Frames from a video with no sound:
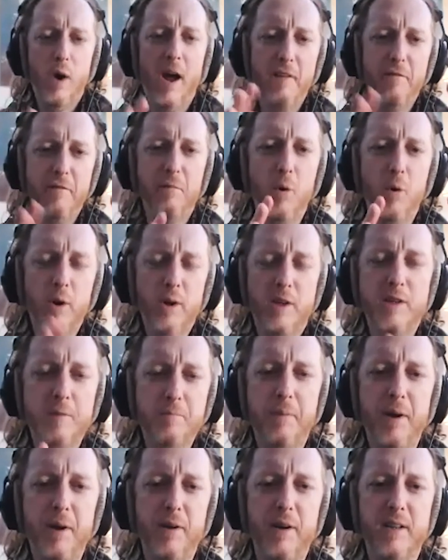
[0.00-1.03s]
who have more
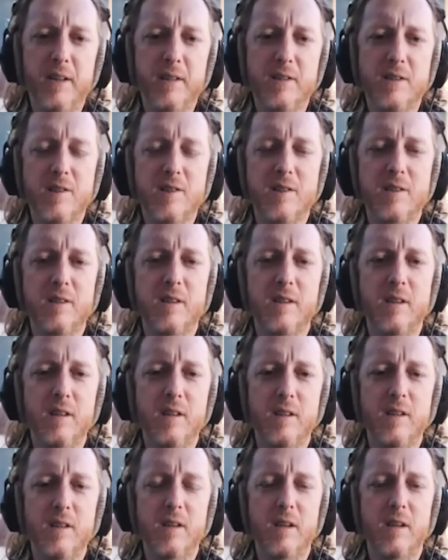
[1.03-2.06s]
experience
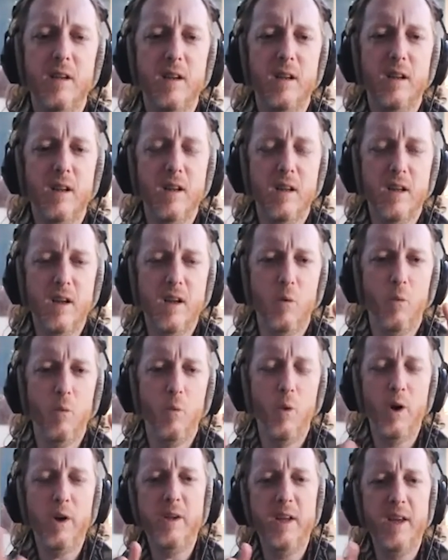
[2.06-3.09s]

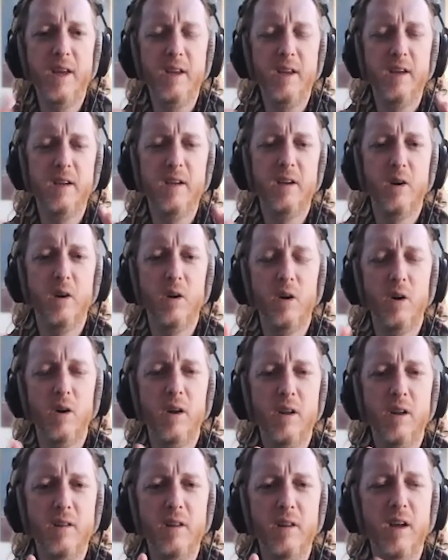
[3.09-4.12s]
working
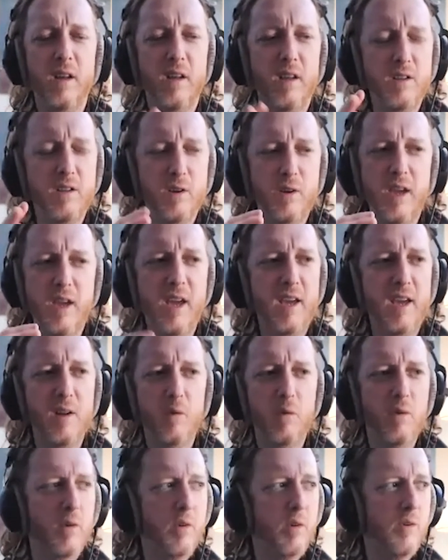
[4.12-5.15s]
you
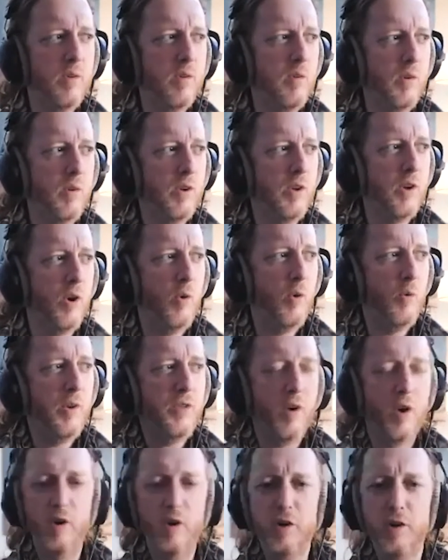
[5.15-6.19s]
can't go
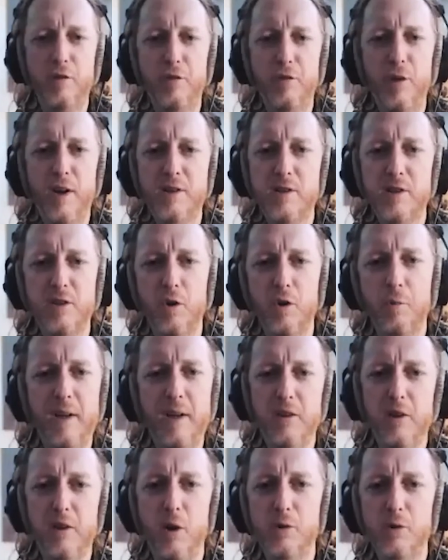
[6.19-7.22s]
with all your friends and
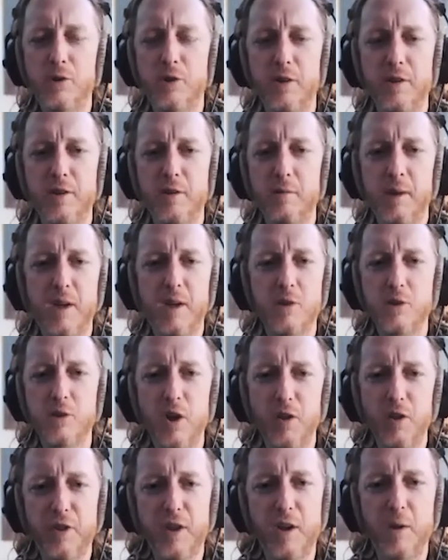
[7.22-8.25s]
nobody knows nothing
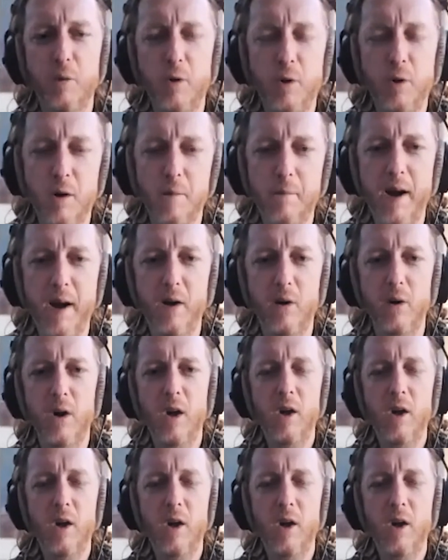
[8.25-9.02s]
because nothing will come